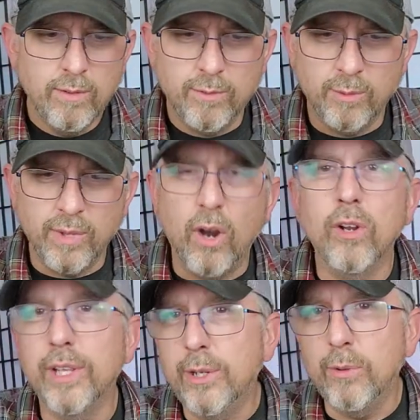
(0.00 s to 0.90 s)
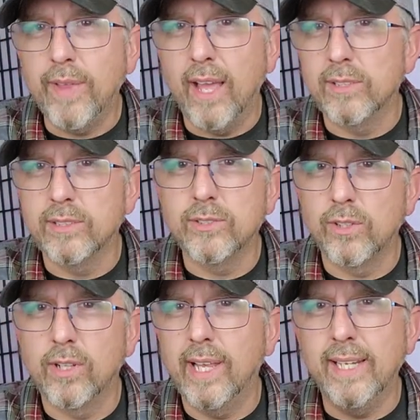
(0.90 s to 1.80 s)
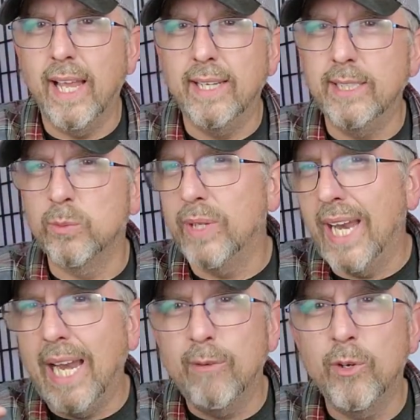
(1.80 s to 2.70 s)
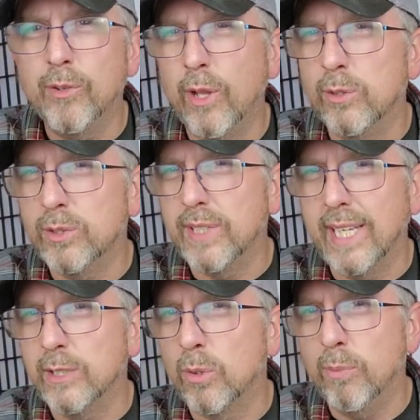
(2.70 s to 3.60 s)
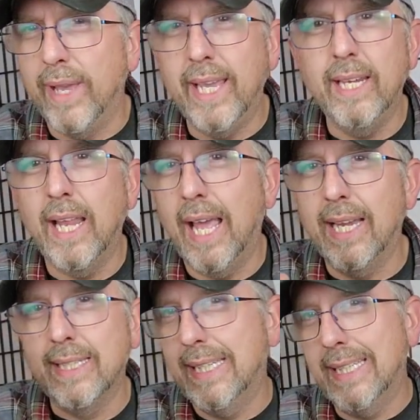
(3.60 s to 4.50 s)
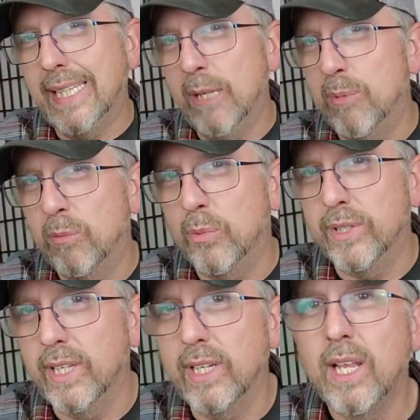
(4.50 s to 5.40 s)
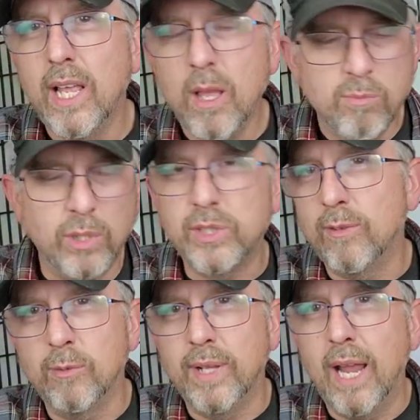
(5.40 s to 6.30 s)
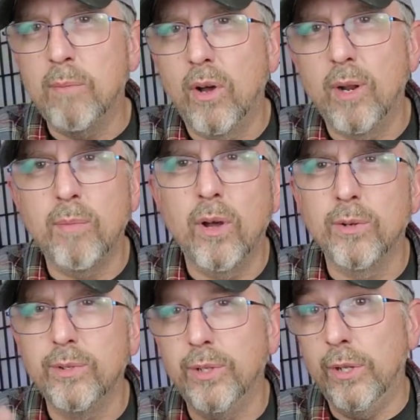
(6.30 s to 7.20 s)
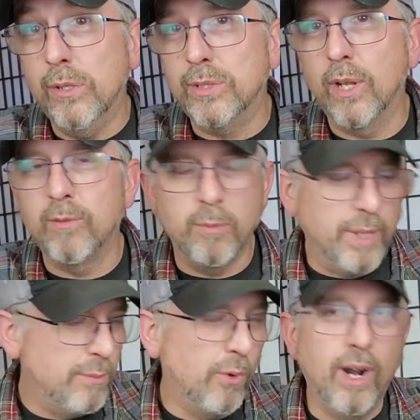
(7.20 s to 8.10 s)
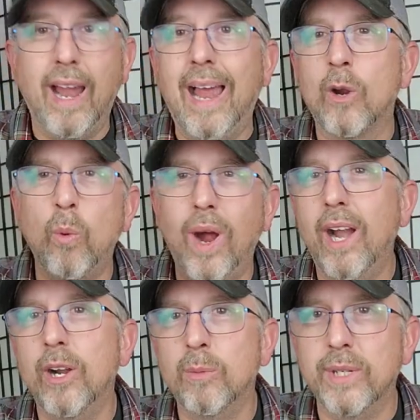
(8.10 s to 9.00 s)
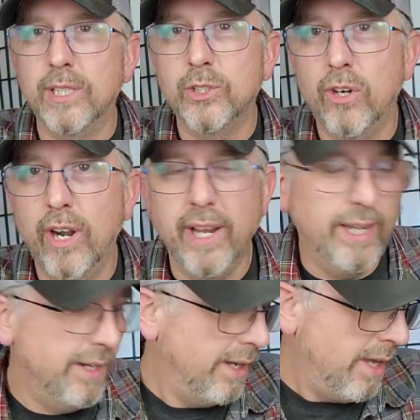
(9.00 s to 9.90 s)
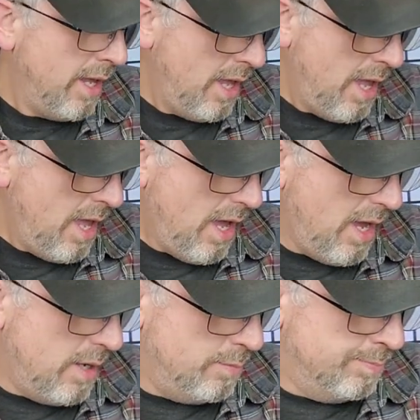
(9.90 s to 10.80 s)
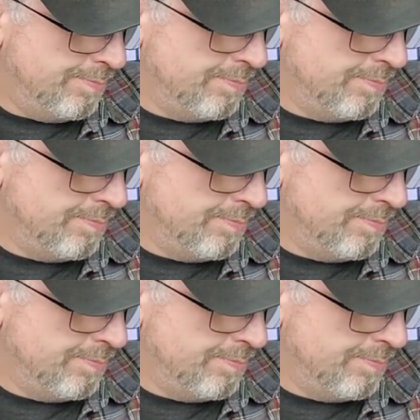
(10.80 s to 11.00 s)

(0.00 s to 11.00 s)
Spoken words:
from the early 2000s or the late 90s, whenever those things were made, I didn't keep up with it. Most of them that I bought used off of people, or I acquired them in a trade. Those